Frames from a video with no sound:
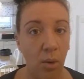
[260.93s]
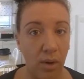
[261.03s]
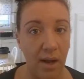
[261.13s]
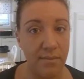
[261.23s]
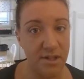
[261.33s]

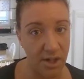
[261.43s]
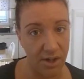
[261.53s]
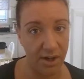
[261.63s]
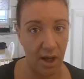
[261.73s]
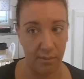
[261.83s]
When I'm
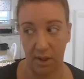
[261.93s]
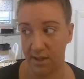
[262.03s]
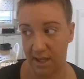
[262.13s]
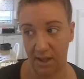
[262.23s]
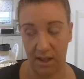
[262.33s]
done, I'm going
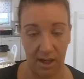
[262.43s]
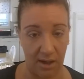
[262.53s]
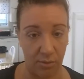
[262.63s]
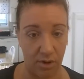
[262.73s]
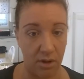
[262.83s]
to take the
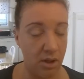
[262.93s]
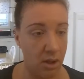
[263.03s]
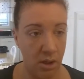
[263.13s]
camera